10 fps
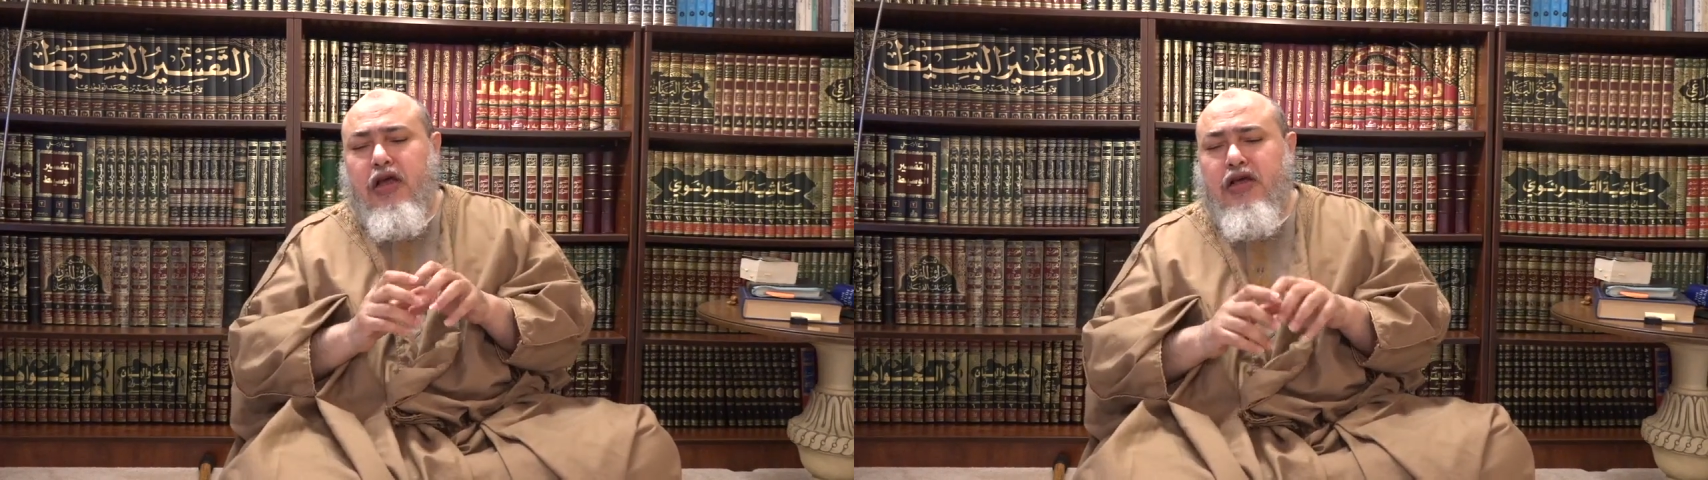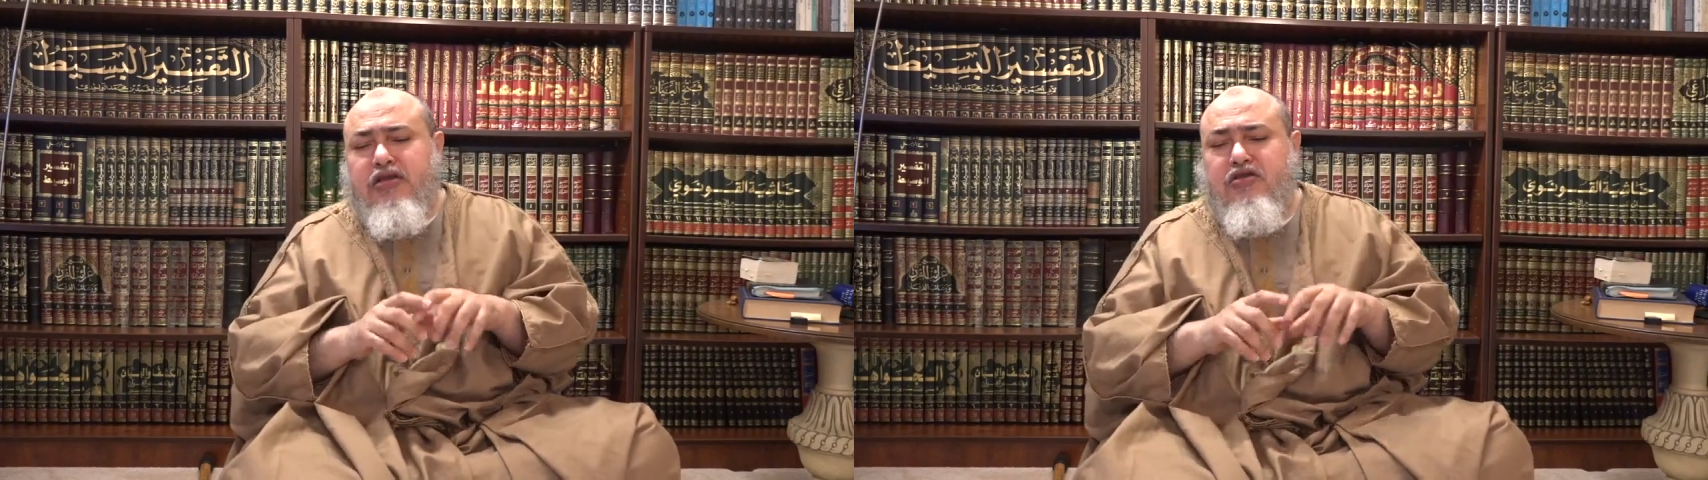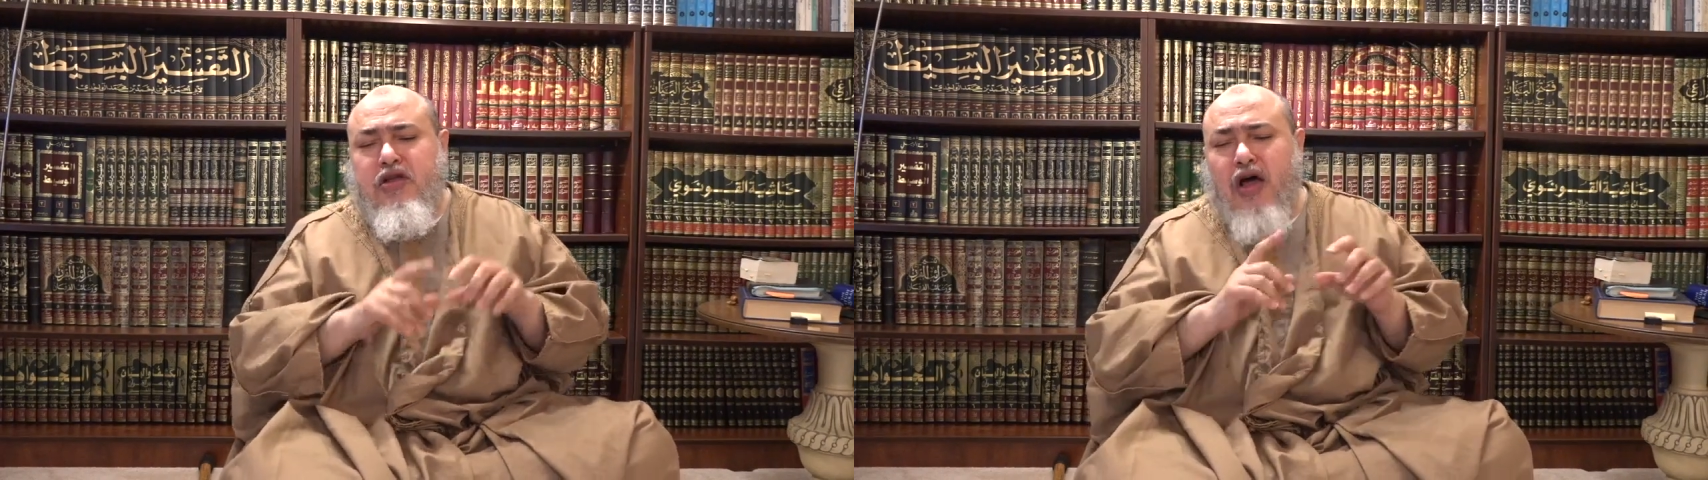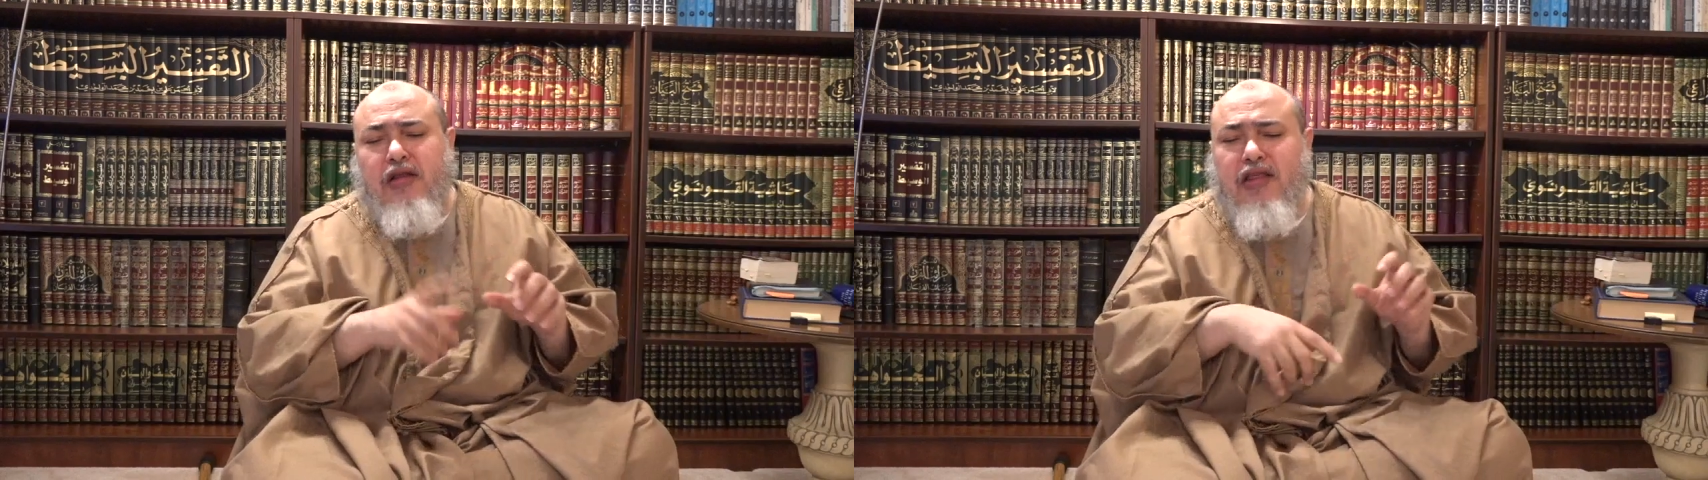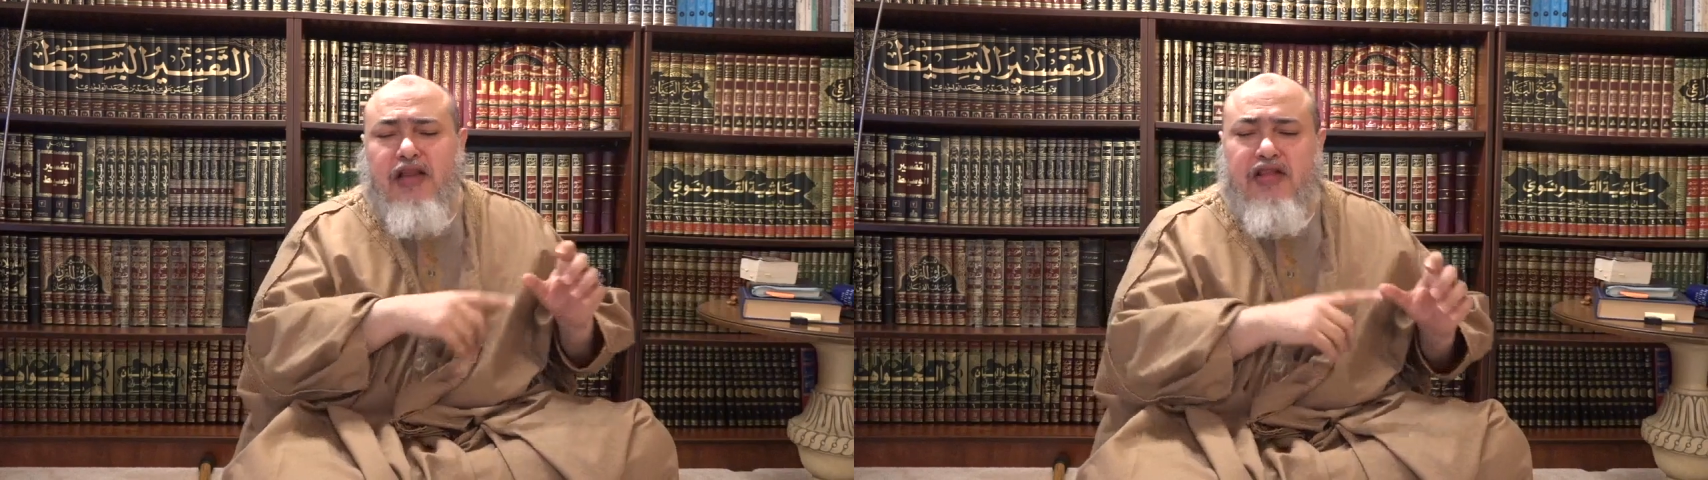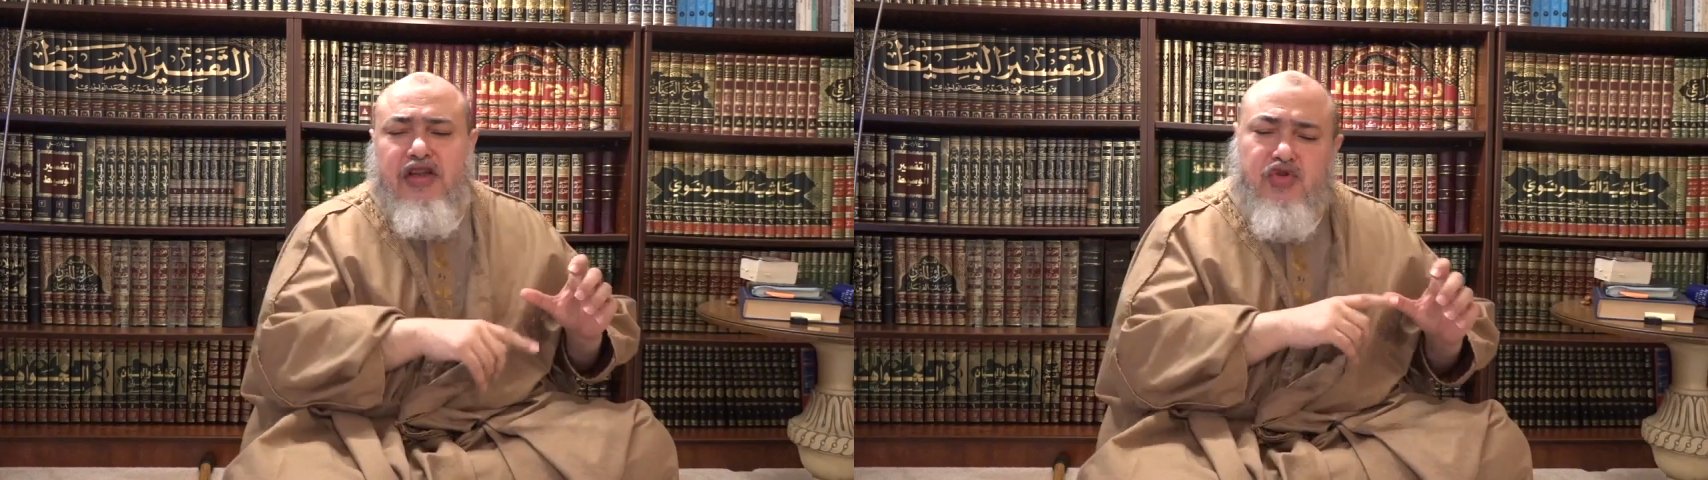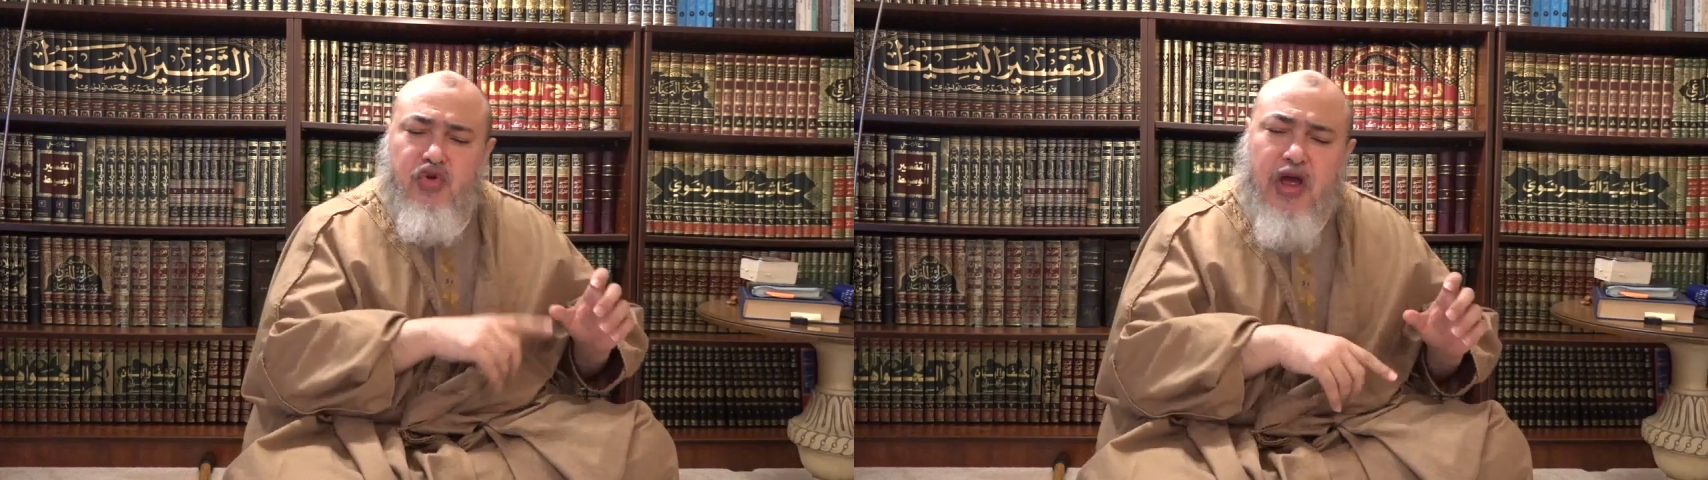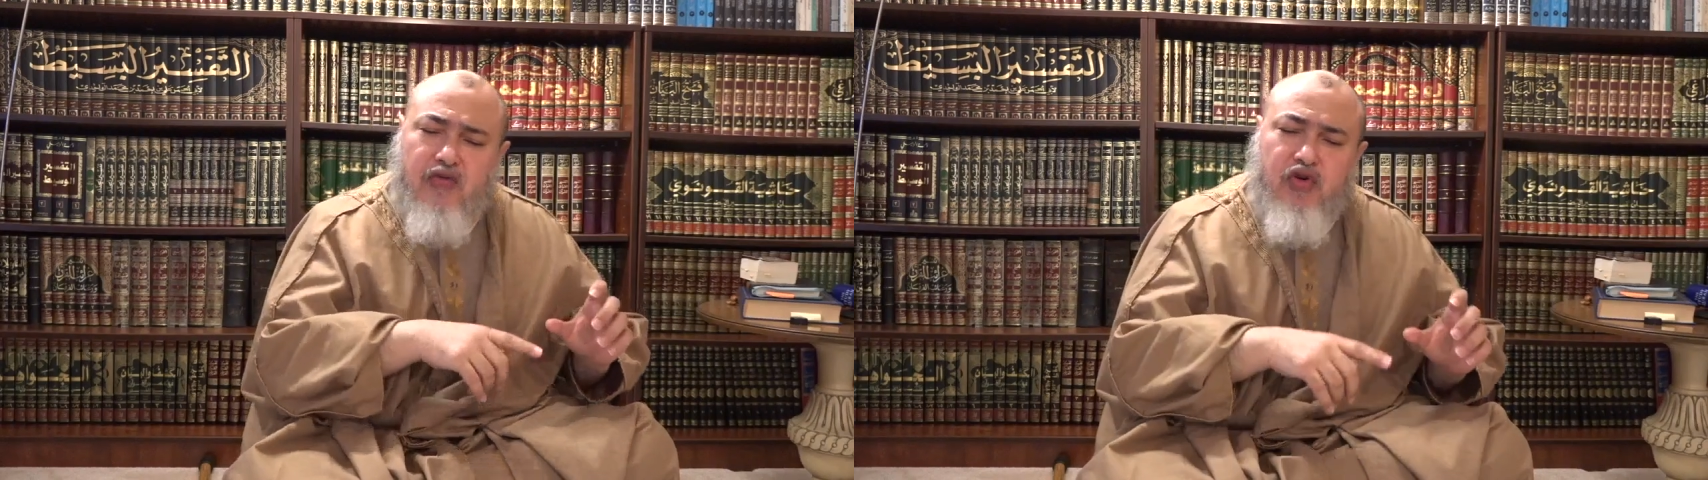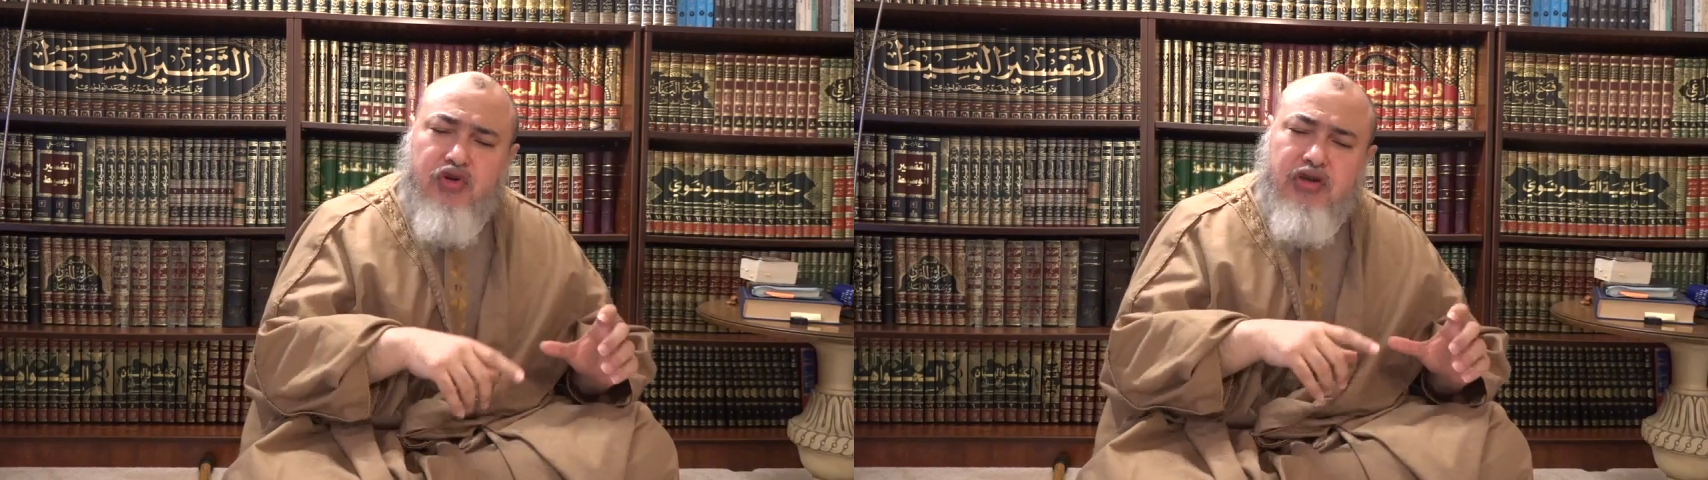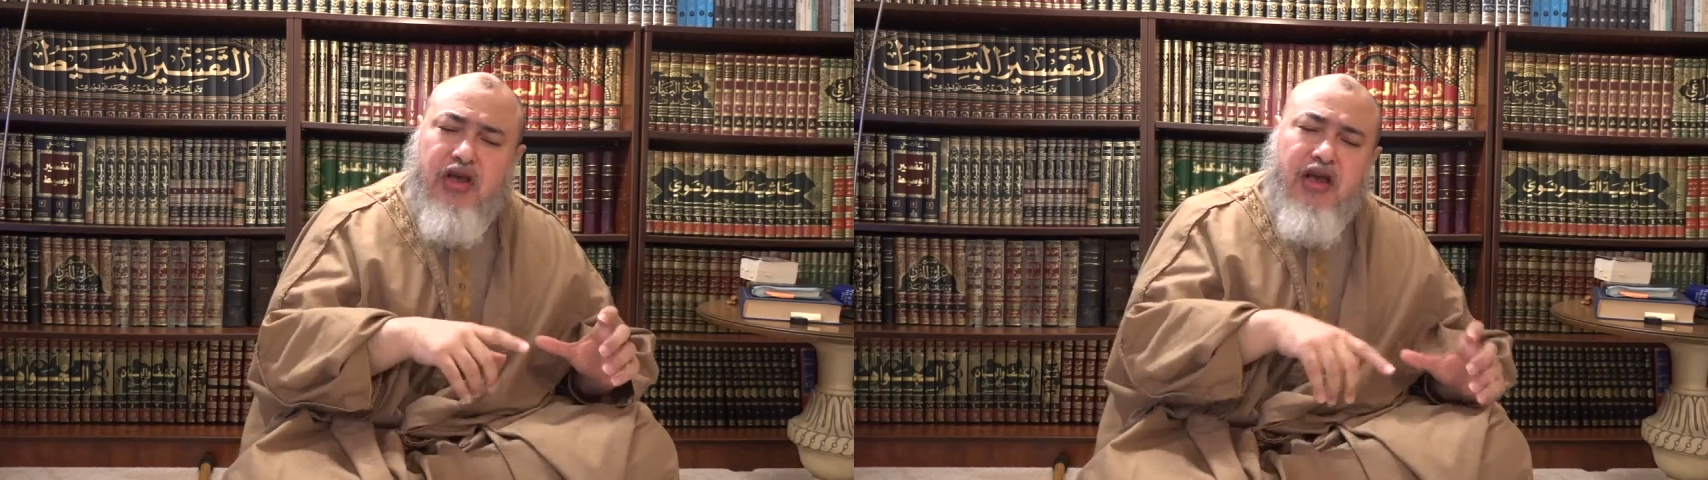it's not that they
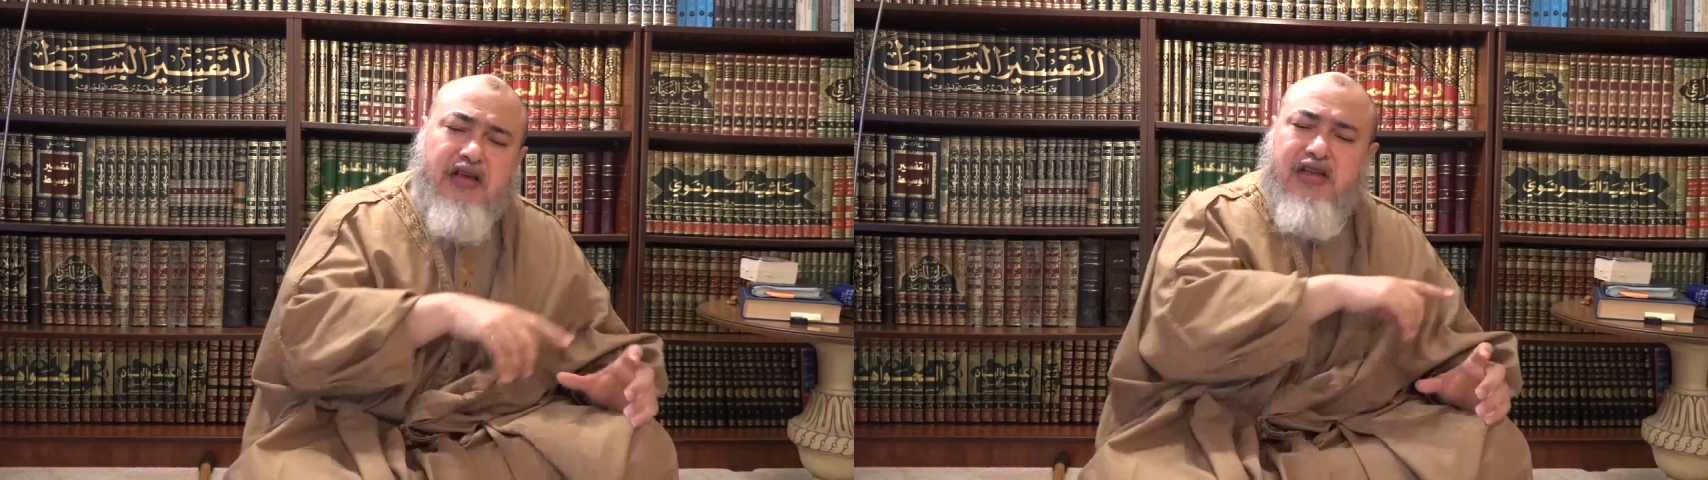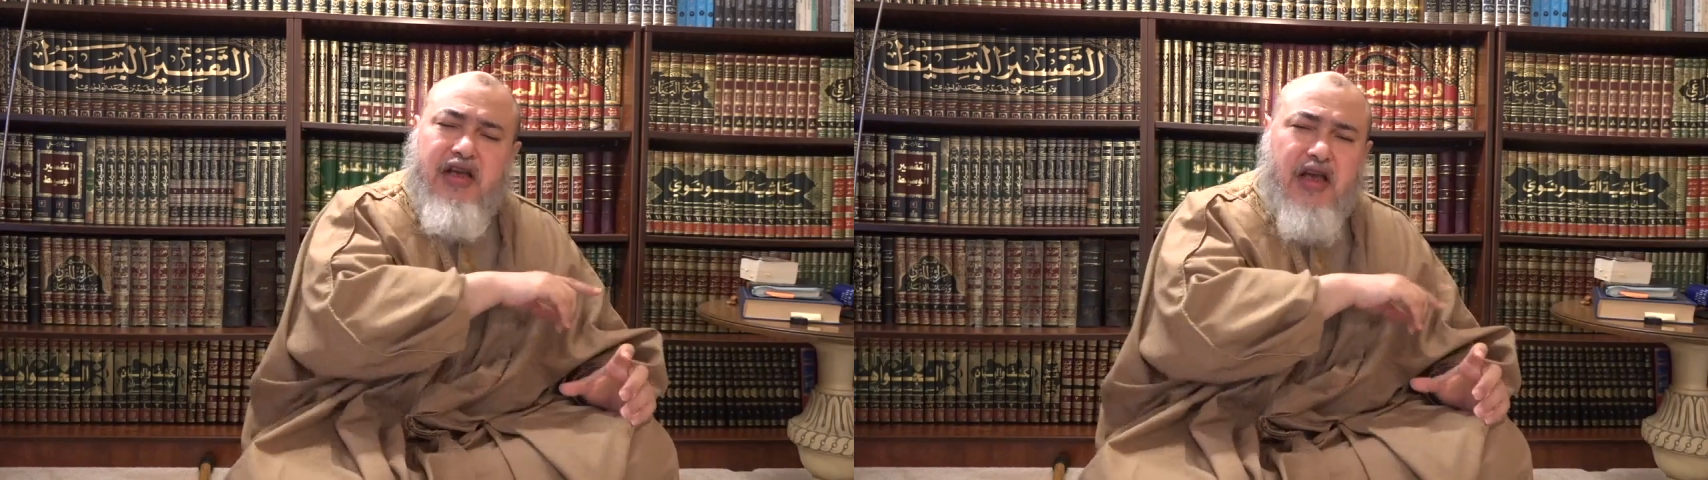traveled at